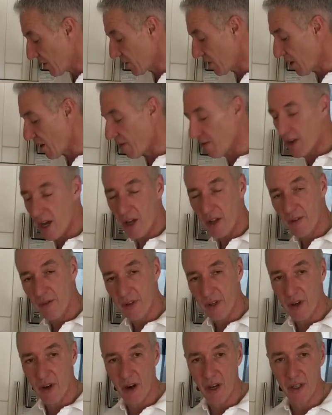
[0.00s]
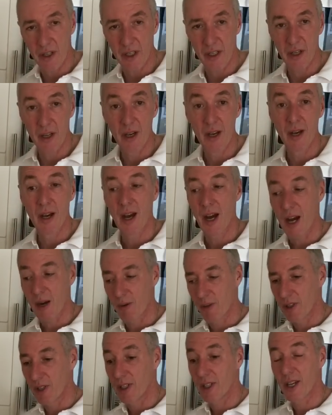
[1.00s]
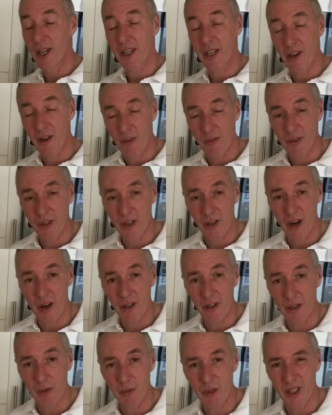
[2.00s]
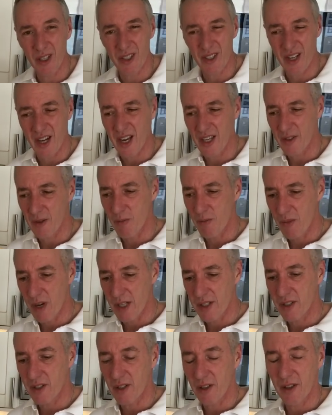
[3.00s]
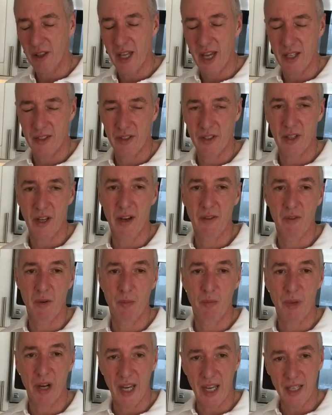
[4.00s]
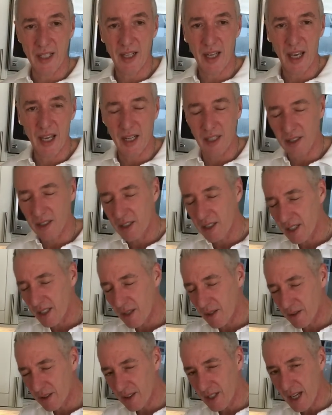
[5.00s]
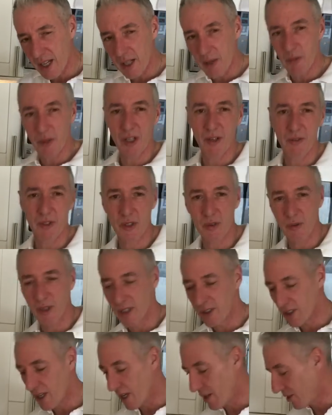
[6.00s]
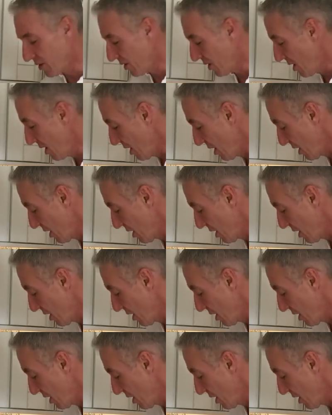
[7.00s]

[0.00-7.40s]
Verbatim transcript: also have elephant garlic. I really like elephant garlic because it has much less of a bite and a little tiny bit of a sweet taste.